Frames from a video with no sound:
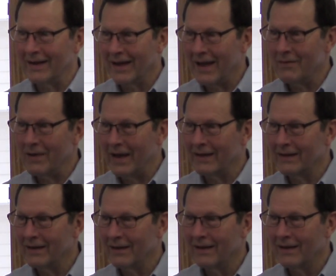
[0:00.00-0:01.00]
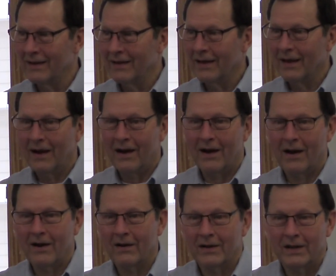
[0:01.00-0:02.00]
Amen?
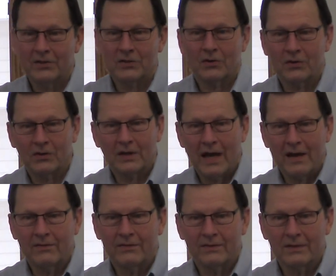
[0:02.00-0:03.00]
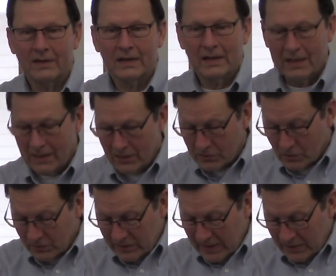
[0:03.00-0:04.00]
Our eternal life. So
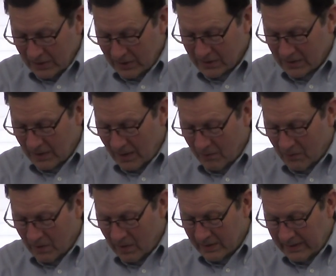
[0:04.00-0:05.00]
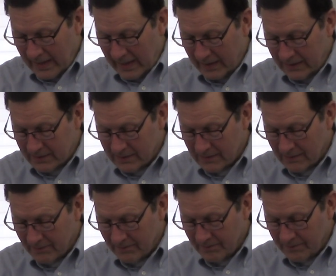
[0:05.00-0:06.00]
teach us to number our days.
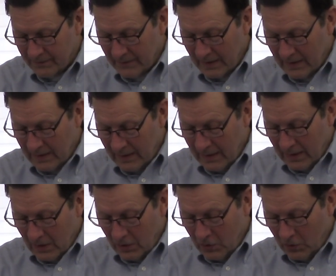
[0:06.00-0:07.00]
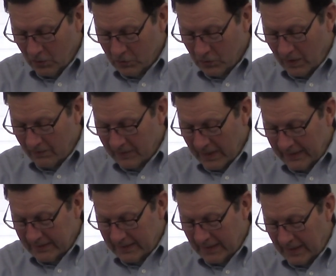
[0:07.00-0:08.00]
Luke 12,
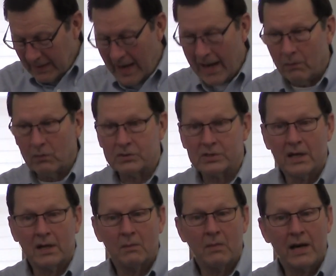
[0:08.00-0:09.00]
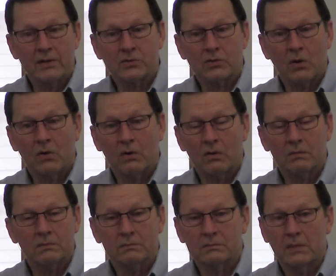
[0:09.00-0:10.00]
19, I will say to my soul,
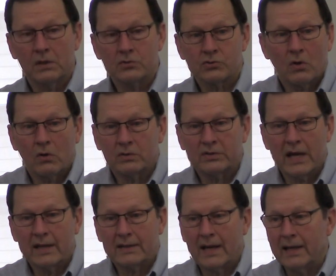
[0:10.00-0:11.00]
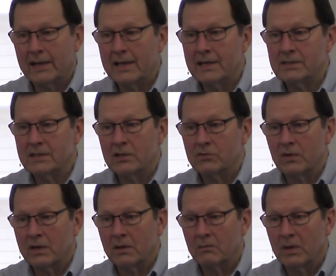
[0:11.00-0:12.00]
Soul, take thine ease, eat,
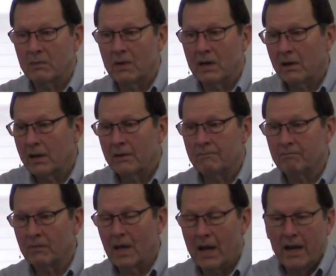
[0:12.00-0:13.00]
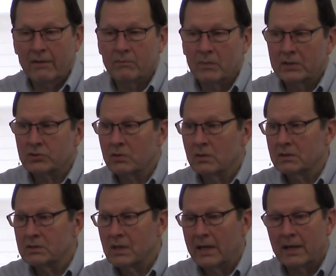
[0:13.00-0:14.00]
drink, and be merry. I have much goods
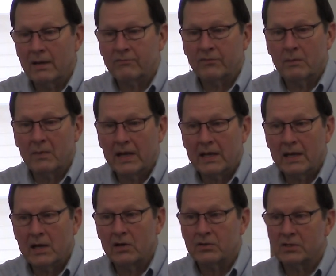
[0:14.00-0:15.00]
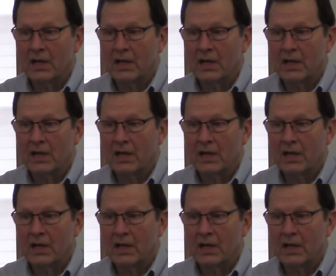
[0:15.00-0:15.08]
laid up for many years.